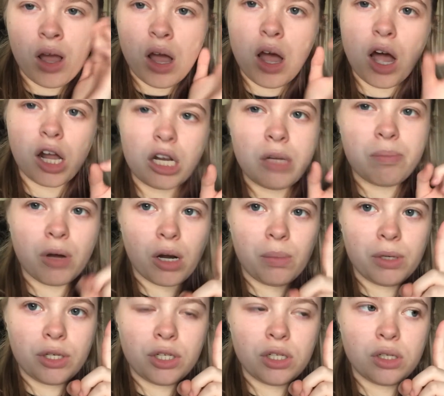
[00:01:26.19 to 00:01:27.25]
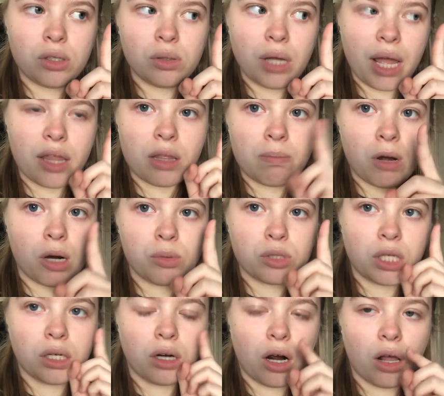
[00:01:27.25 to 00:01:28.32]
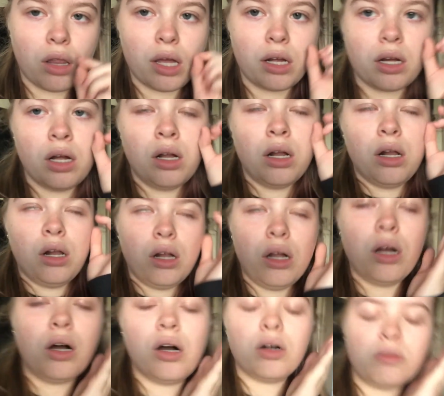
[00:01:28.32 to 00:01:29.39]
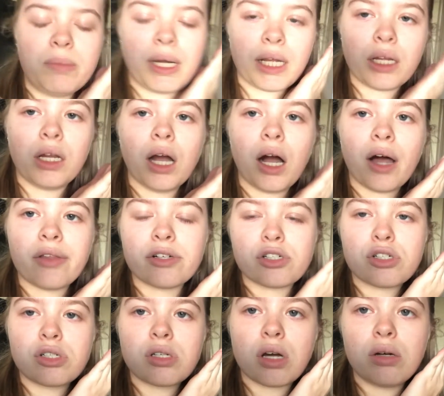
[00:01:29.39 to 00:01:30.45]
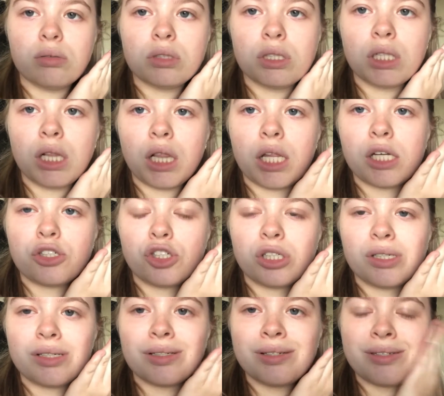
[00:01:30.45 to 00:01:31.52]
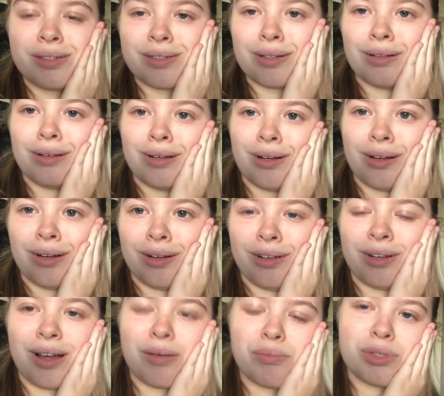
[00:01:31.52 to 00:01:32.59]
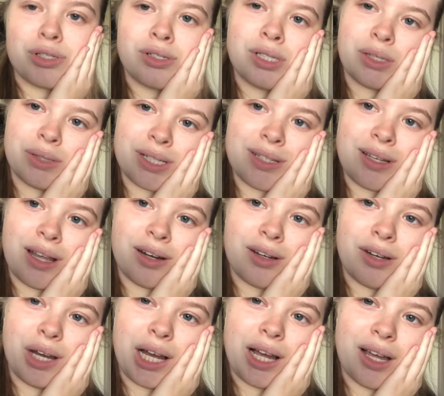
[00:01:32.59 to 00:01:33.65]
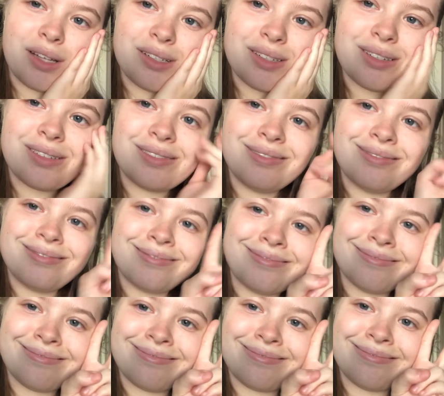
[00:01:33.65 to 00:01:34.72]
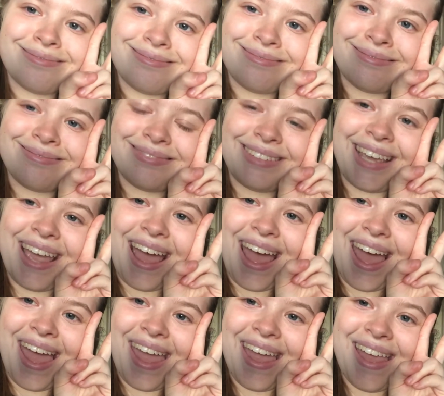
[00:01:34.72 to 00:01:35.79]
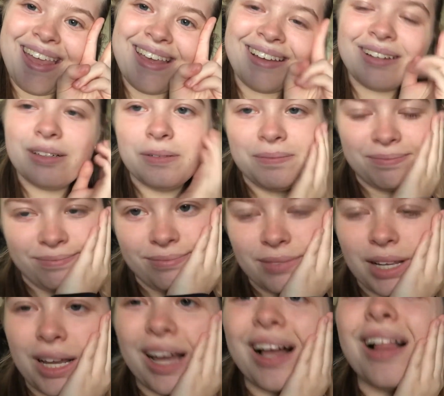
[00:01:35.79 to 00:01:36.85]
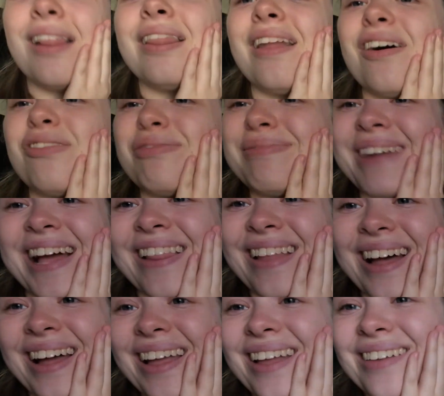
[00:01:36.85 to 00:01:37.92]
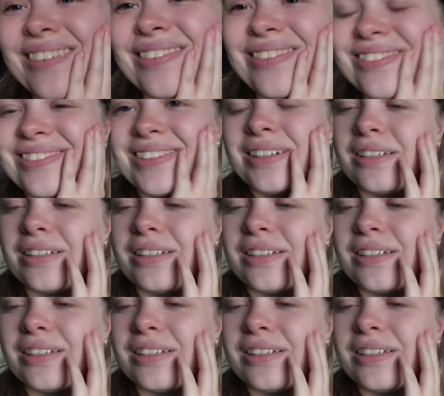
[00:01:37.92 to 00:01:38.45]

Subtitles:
honey barbecue and the Parmesan garlic. Oh my god, they're so delicious. I'm so excited, you guys. Yay. Love my life.